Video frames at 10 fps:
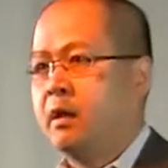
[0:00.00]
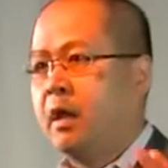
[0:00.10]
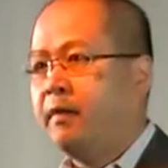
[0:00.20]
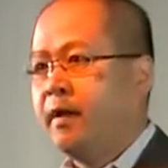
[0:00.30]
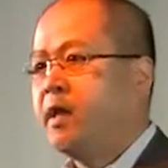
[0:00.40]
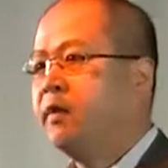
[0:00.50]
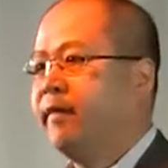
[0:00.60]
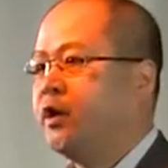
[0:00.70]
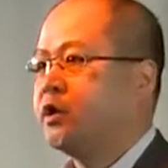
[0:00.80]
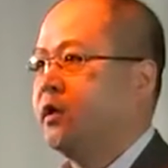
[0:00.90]
a lot of that
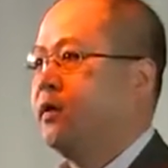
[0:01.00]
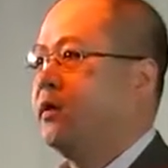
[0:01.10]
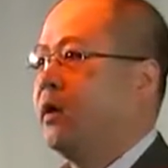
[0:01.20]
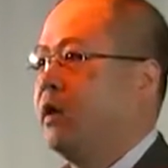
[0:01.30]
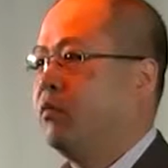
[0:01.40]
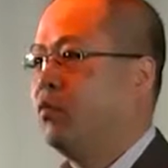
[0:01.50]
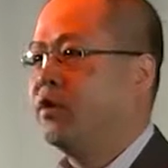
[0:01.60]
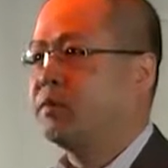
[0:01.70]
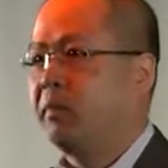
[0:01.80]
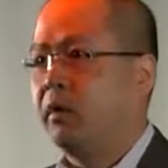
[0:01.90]
innovation
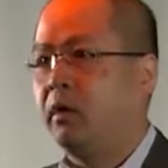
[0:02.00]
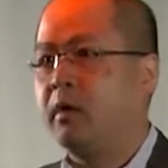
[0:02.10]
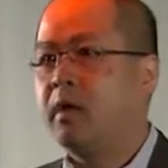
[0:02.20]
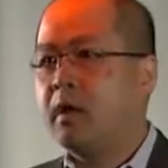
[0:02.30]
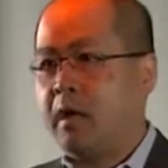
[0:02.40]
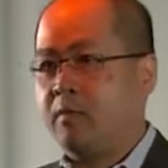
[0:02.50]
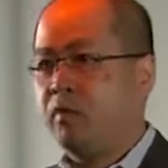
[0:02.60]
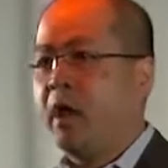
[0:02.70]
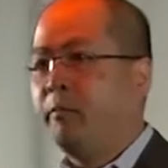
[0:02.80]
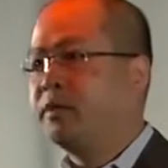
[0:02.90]

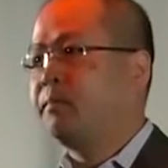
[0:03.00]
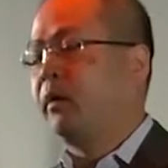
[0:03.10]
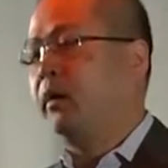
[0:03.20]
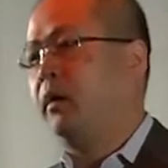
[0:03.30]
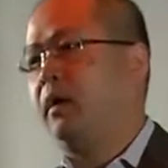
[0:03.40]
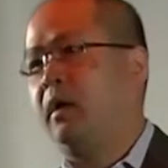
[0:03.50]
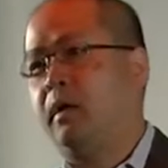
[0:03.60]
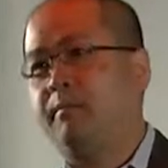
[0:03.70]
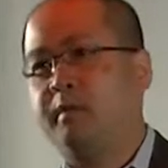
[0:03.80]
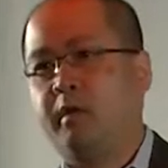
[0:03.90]
we helped spur,
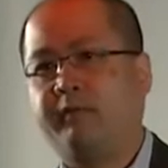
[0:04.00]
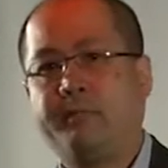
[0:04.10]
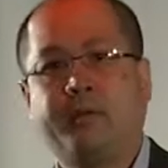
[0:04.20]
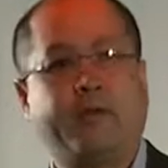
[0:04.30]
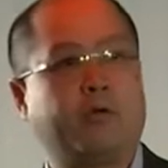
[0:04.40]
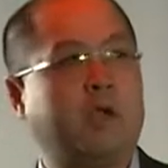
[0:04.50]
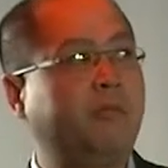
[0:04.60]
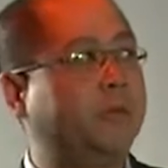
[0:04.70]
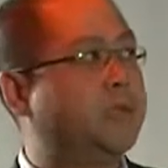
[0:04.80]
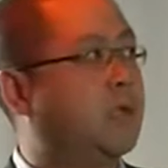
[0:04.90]
from the federal
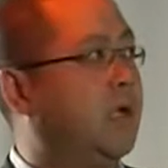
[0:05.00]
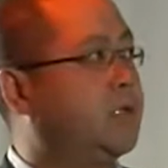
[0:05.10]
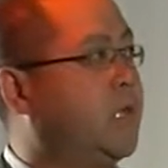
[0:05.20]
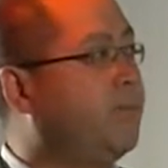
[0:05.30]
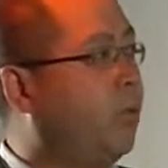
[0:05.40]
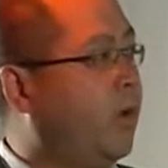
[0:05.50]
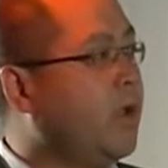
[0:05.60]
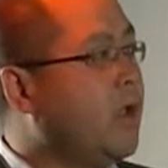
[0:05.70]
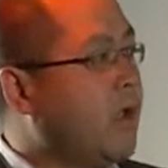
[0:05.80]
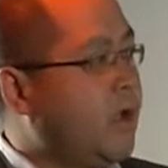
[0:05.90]
government's standpoint.
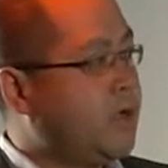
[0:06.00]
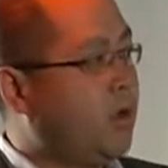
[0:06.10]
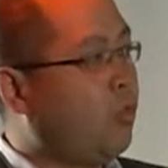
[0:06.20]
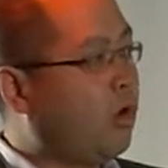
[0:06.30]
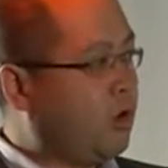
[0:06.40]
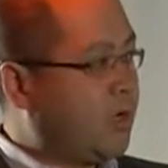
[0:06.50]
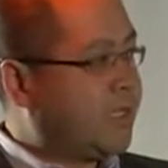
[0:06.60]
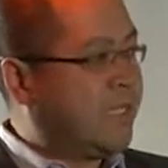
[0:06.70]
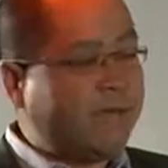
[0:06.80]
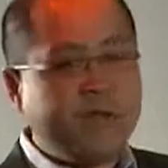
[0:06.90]
We're
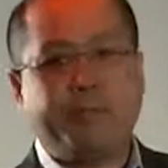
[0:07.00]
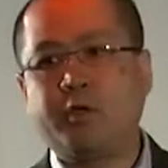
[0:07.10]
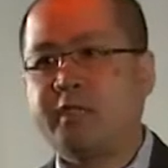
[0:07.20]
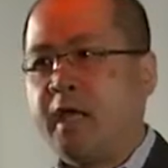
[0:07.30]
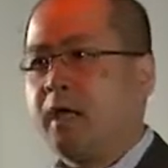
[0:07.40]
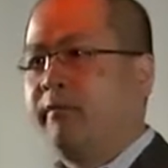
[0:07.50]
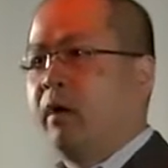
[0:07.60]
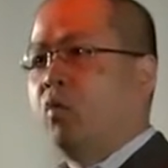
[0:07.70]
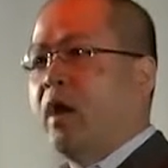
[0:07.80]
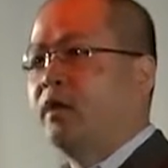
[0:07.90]
70% of
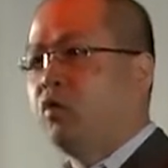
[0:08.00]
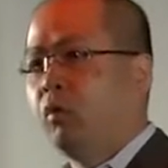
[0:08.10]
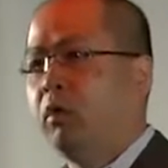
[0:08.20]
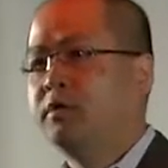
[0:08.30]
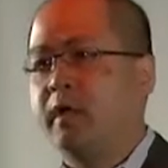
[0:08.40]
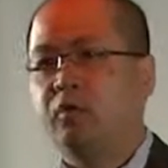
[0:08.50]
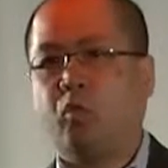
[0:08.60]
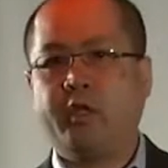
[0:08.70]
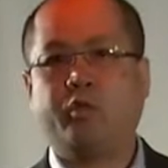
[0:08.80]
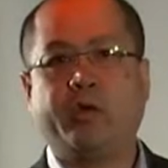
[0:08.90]
our way towards our
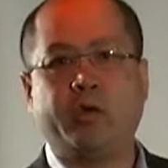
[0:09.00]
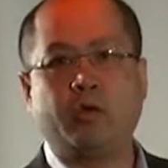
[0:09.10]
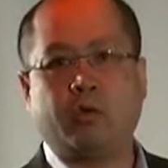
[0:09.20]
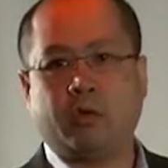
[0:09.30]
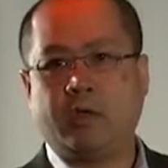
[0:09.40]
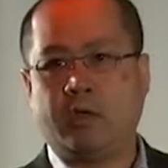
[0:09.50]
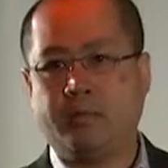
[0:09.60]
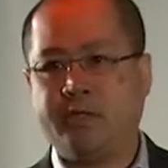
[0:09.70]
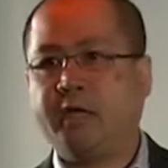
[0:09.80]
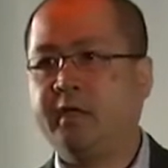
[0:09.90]
2020 goal
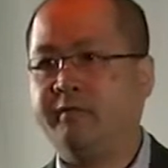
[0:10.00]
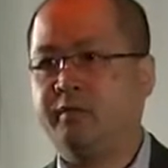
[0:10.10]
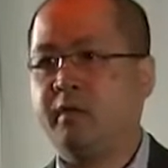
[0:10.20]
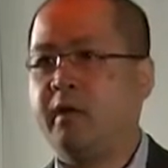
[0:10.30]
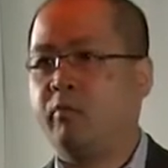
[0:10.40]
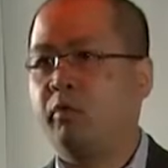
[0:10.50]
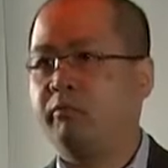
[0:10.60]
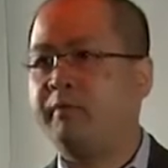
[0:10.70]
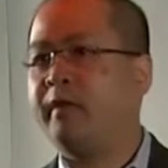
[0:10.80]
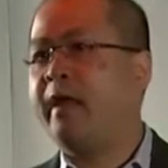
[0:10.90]
objectives, and we're
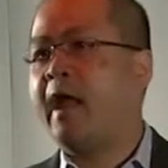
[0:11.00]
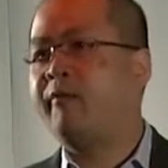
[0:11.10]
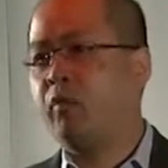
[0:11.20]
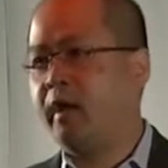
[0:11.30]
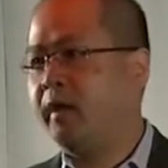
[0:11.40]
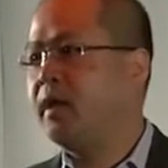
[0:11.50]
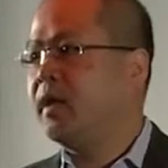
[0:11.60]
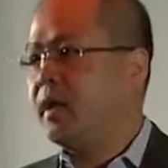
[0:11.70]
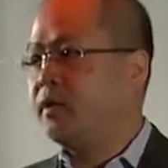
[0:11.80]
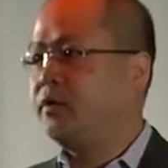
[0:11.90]
roughly halfway
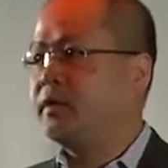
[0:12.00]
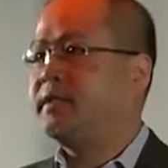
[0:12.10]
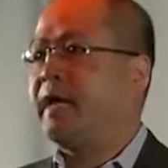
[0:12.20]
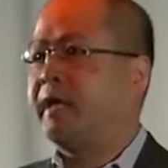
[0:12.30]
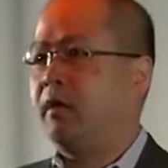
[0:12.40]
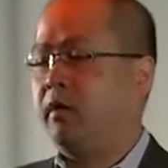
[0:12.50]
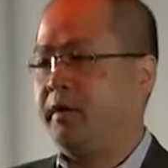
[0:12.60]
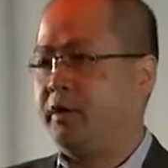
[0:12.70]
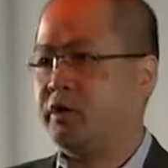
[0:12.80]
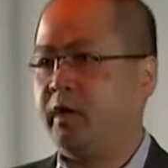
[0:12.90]
into this decade-long
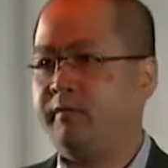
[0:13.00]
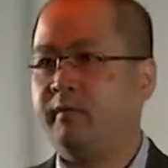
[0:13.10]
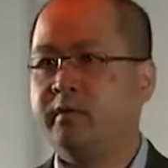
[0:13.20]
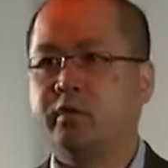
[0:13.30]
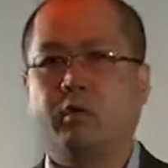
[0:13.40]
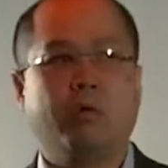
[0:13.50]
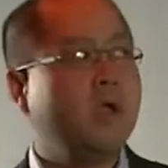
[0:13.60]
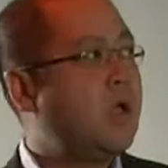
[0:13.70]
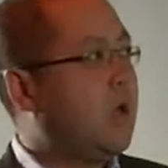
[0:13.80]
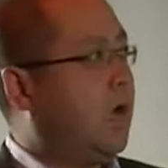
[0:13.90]
initiative. So
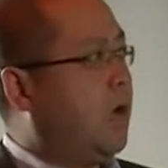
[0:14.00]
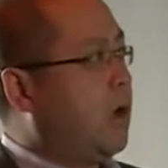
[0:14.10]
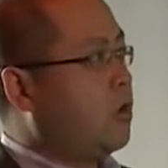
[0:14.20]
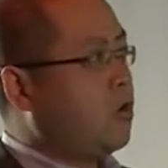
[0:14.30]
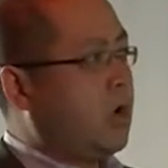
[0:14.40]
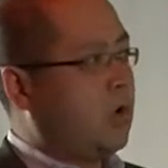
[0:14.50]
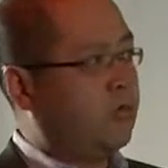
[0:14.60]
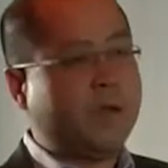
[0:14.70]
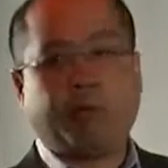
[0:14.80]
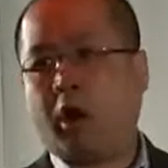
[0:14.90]
a
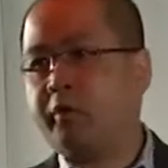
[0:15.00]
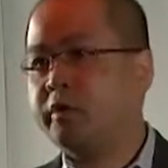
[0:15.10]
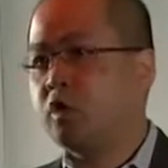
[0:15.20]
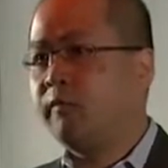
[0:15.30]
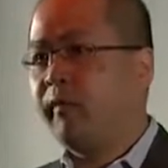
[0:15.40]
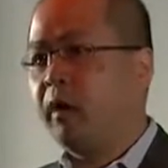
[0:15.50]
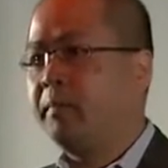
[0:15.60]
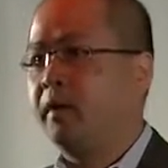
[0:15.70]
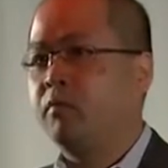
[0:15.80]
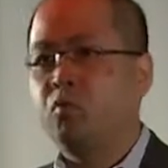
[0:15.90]
great progress so far,
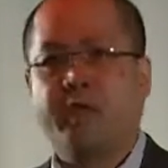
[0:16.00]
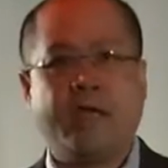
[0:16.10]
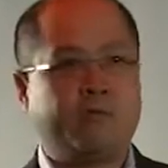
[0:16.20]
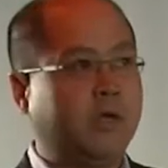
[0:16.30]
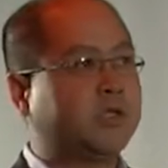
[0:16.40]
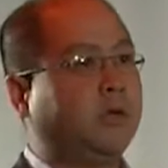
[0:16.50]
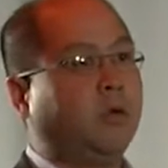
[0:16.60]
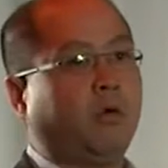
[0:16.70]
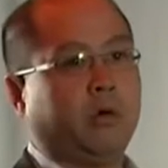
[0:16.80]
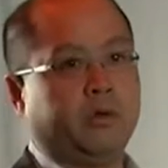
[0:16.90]
but we can't rest on our
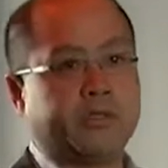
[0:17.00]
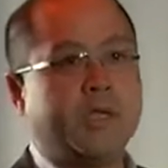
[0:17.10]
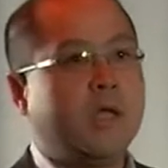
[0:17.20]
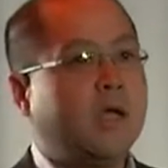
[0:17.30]
laurels.